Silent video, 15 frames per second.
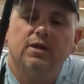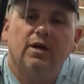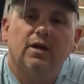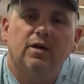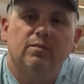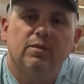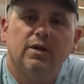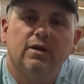
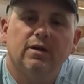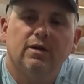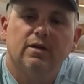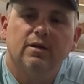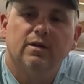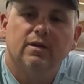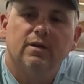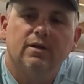up
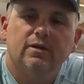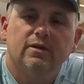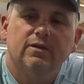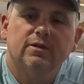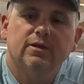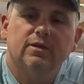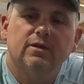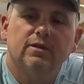
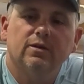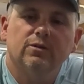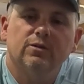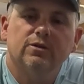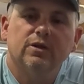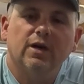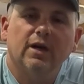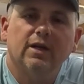just an old
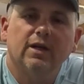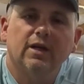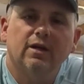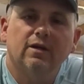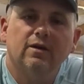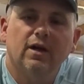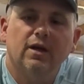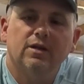Strike
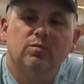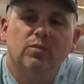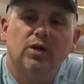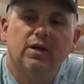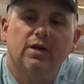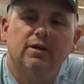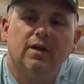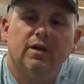King Rage bug.